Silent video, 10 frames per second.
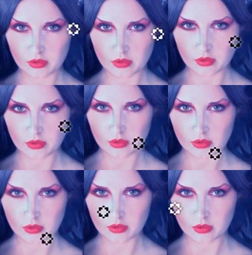added
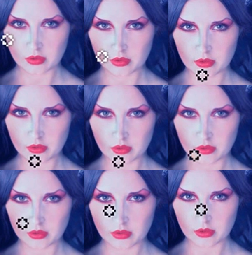just a little bit
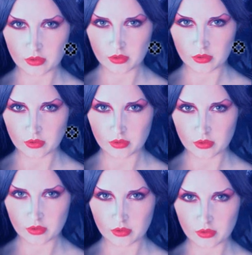more to her
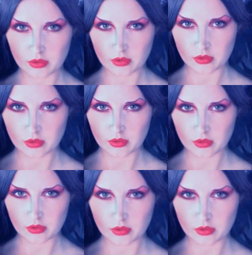cheeks to make them pop.